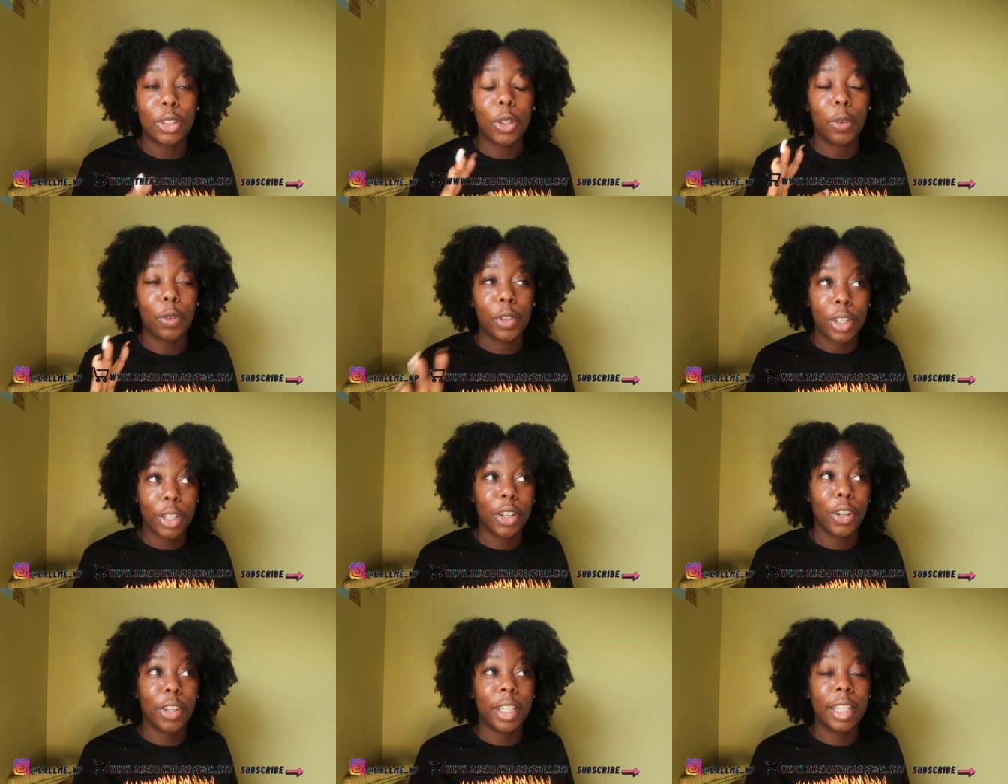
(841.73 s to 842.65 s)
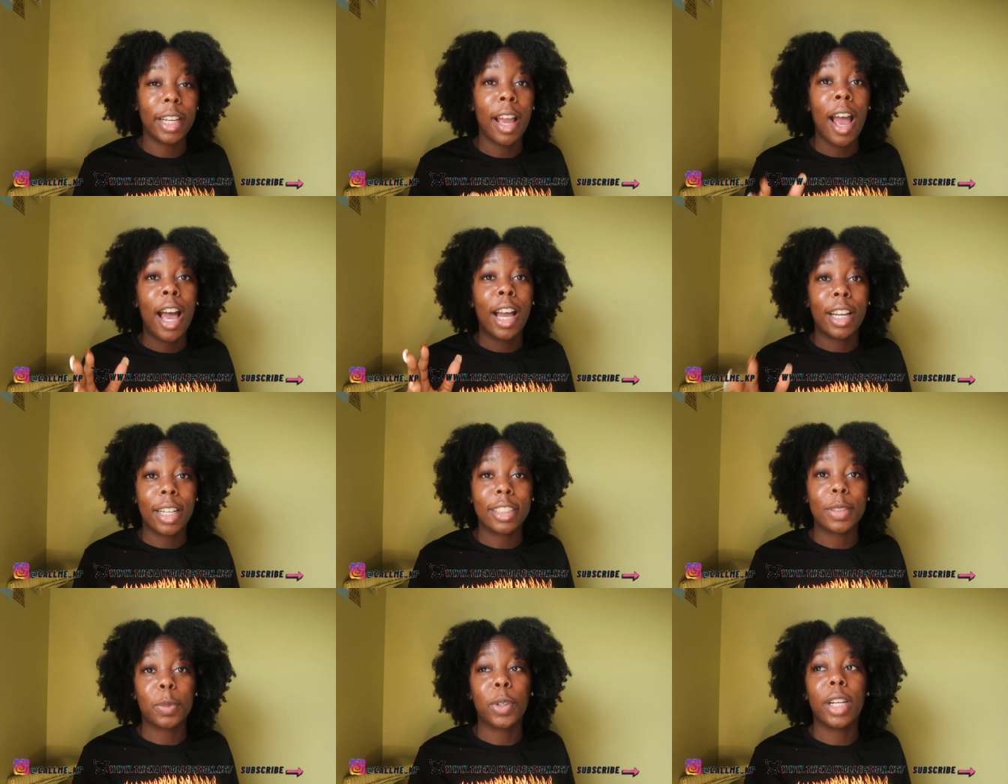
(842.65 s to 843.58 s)
She's a reoccurring
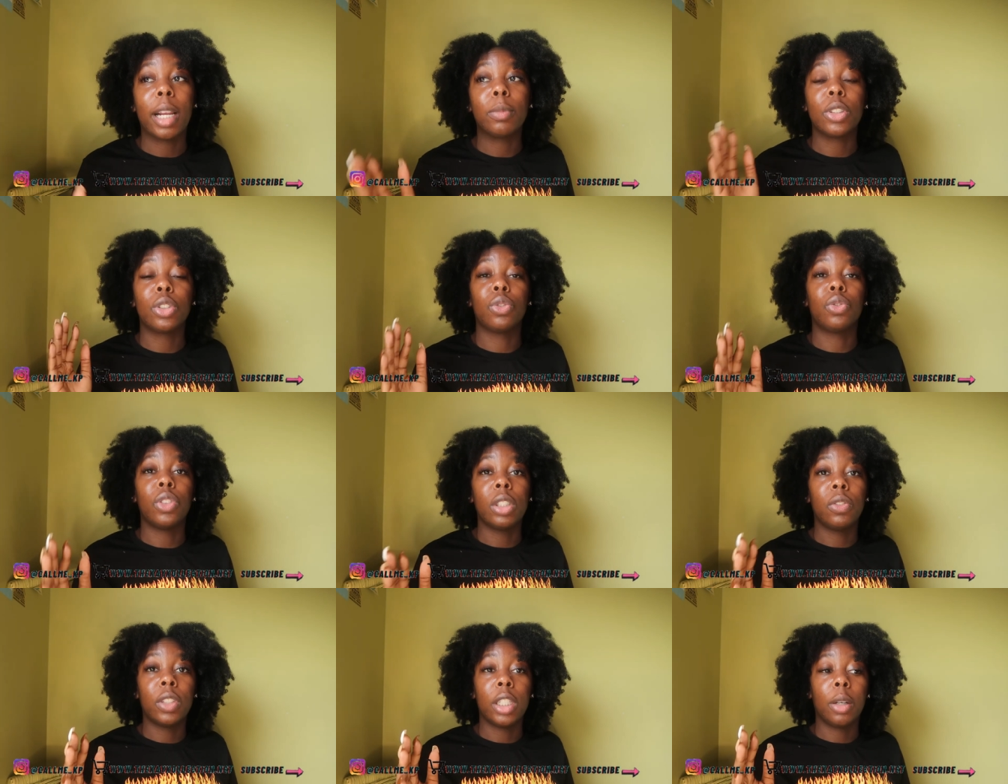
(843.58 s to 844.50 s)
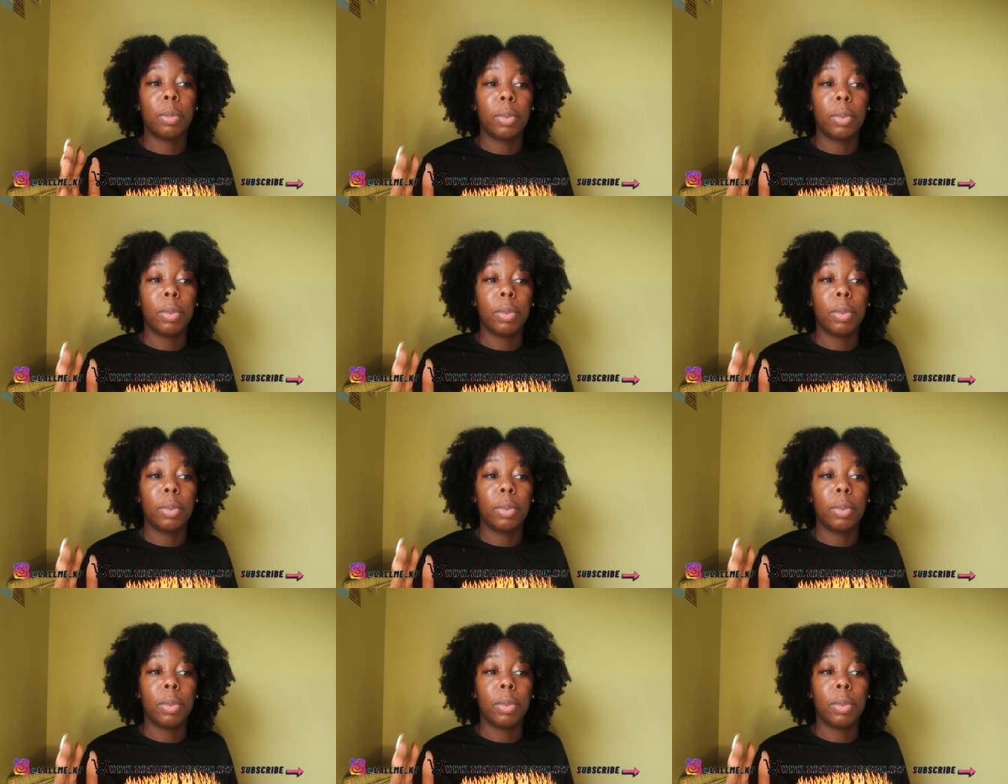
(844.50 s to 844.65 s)
customer, and I'm just really, really